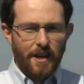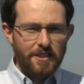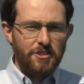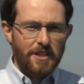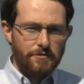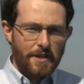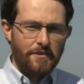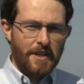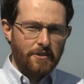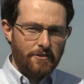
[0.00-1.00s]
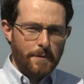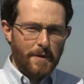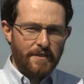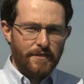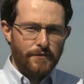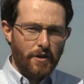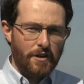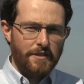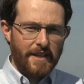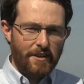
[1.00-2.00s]
contract rearing agreements
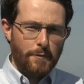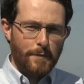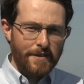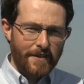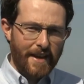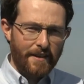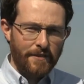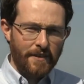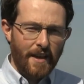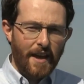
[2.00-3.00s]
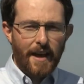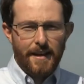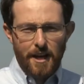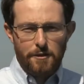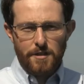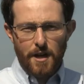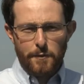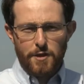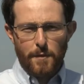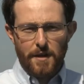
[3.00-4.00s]
for dairy beef calves and how to
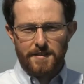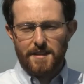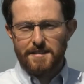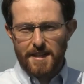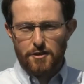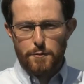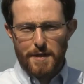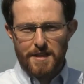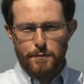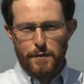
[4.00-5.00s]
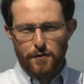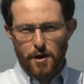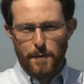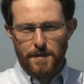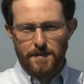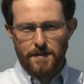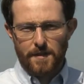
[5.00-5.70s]
optimise dairy beef performance.